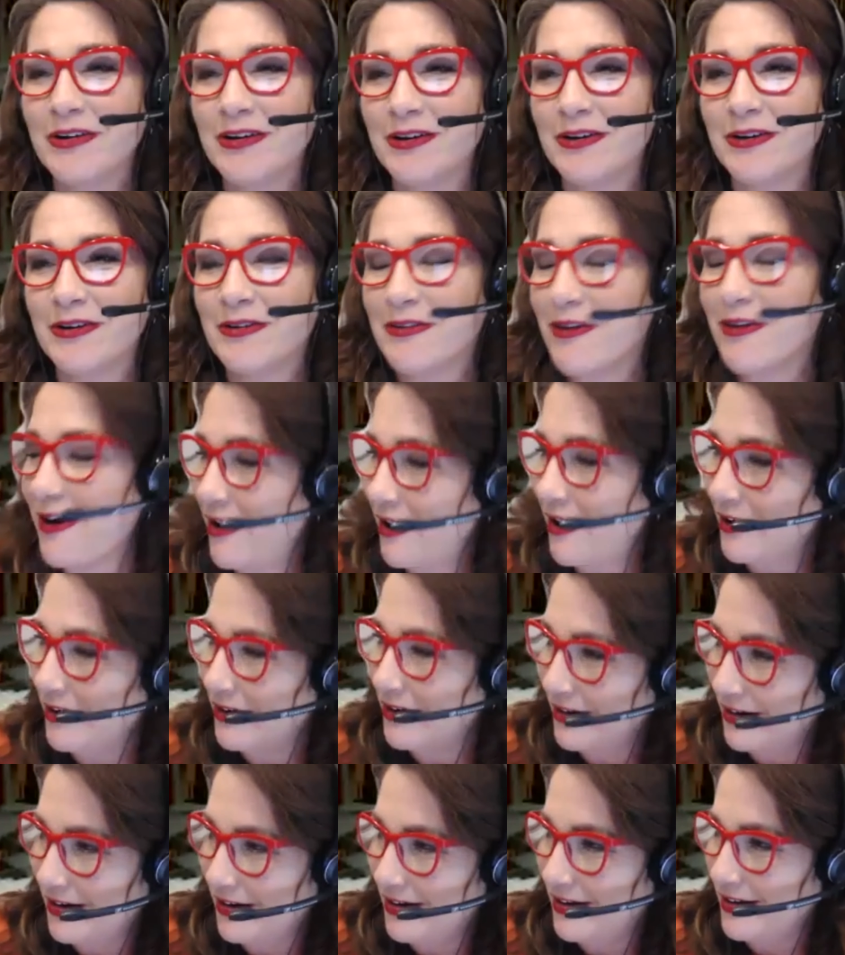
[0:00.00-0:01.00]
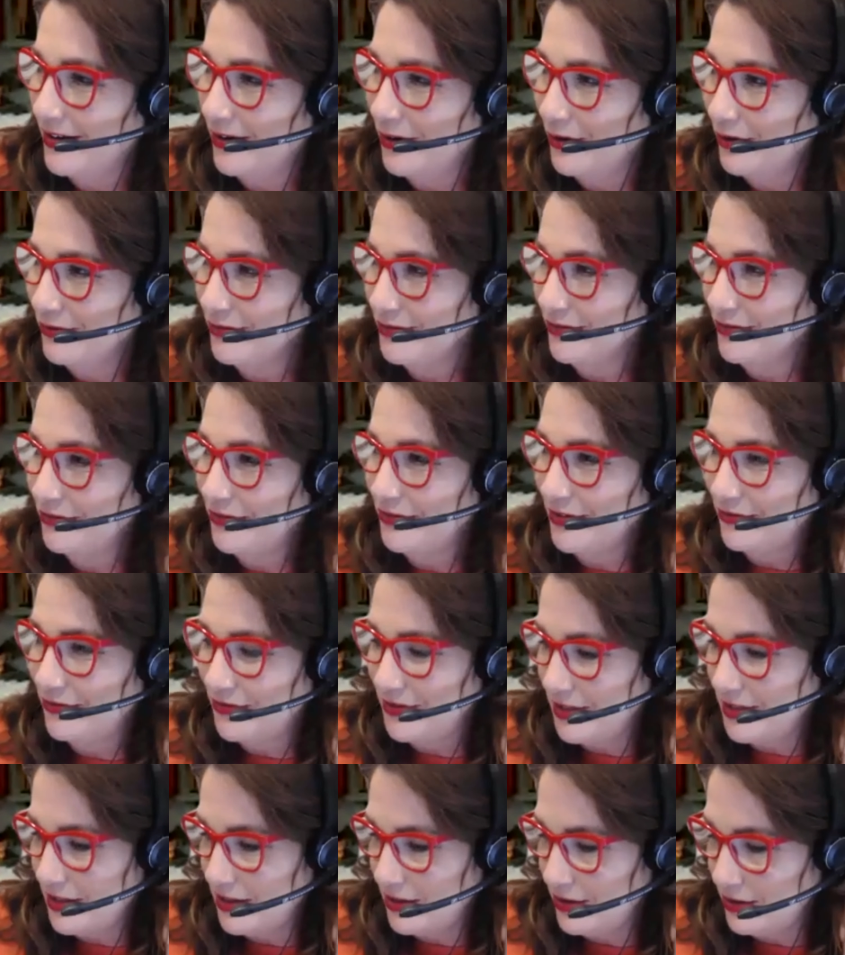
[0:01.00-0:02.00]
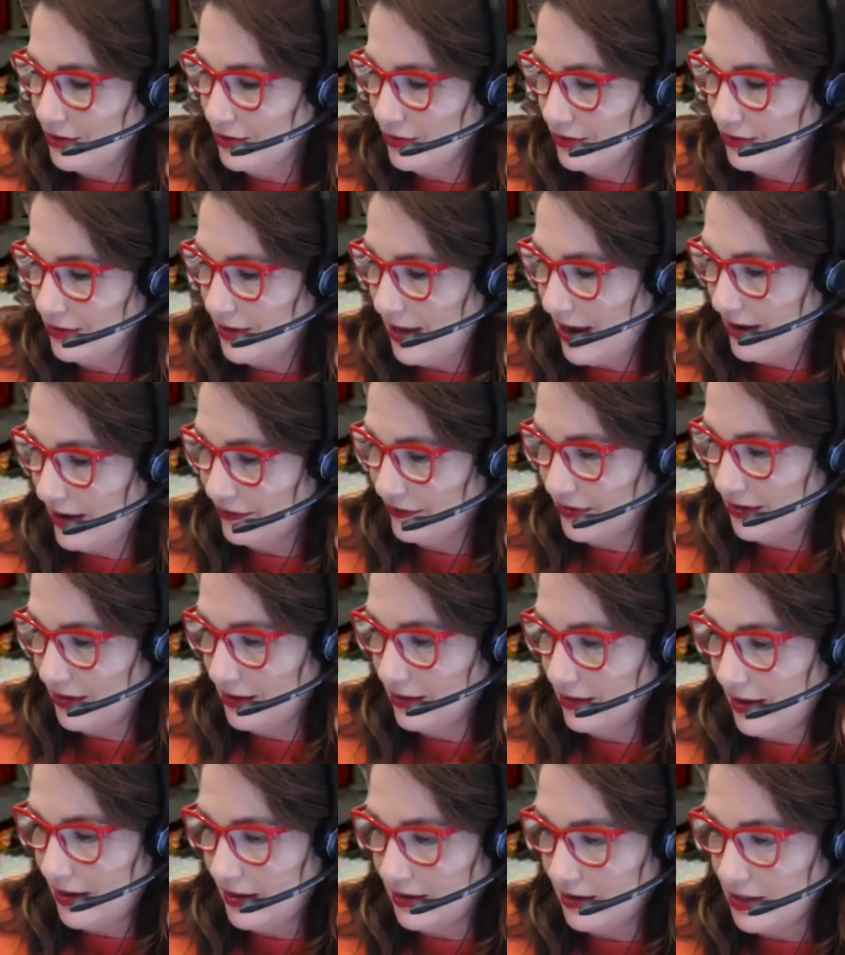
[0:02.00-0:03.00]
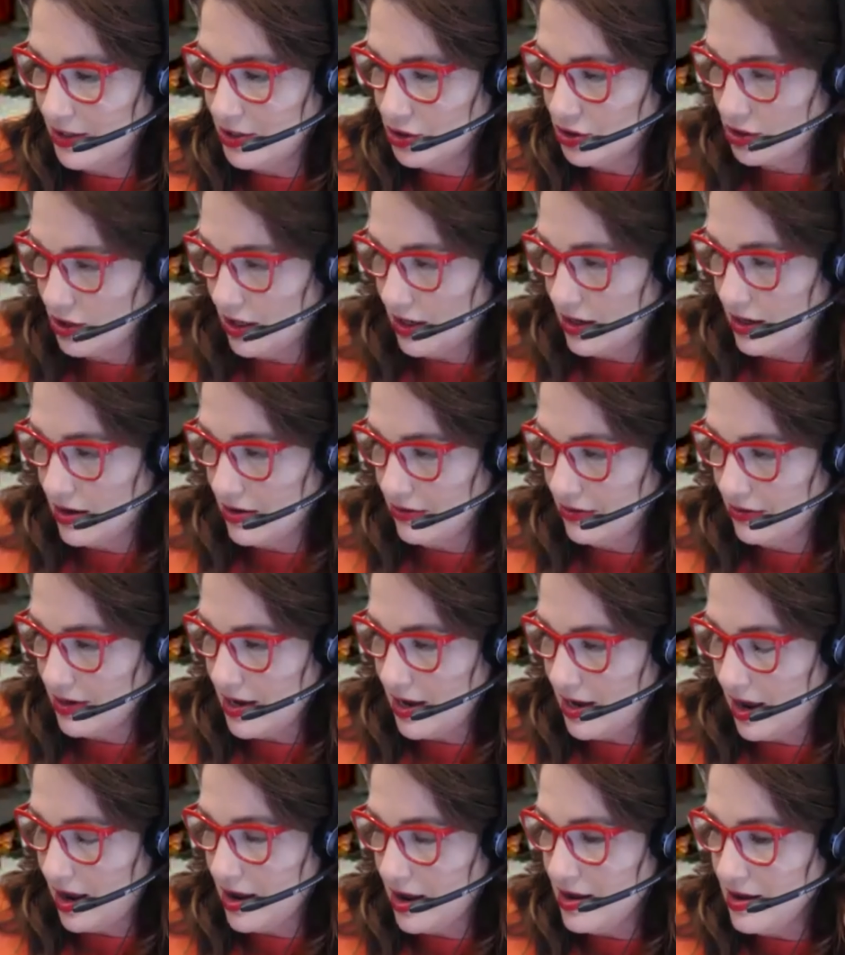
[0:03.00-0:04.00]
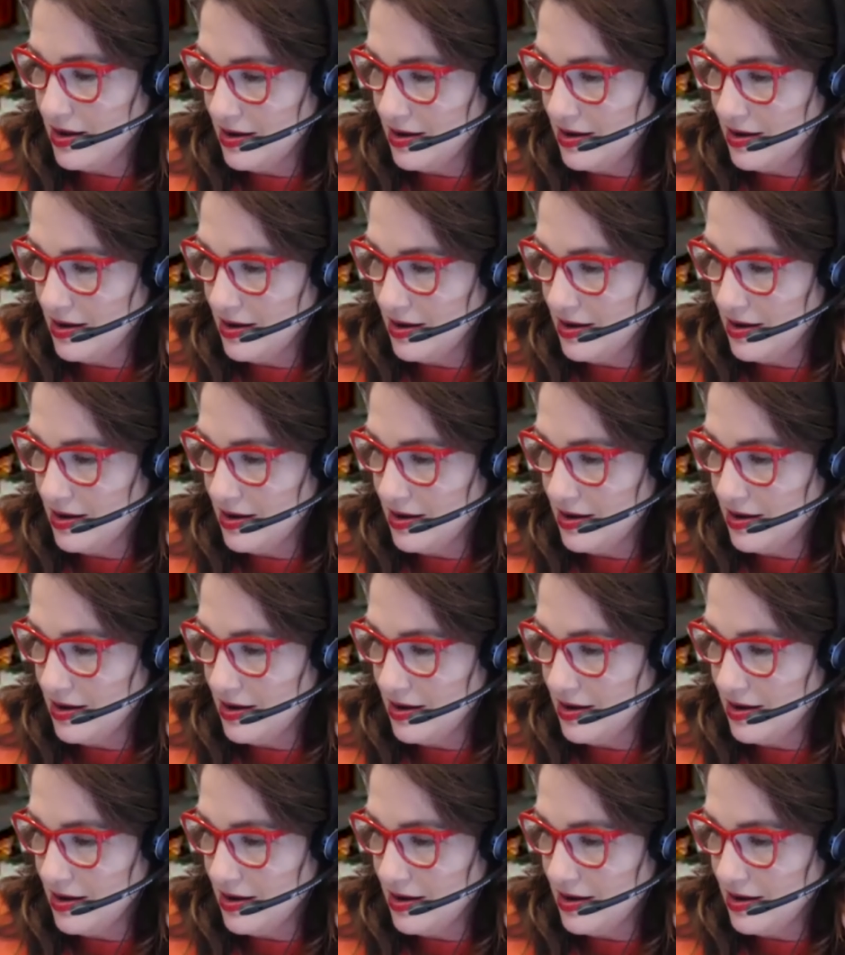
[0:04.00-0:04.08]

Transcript: who are uh, over fifty, you're laughing like Kisha. Okay,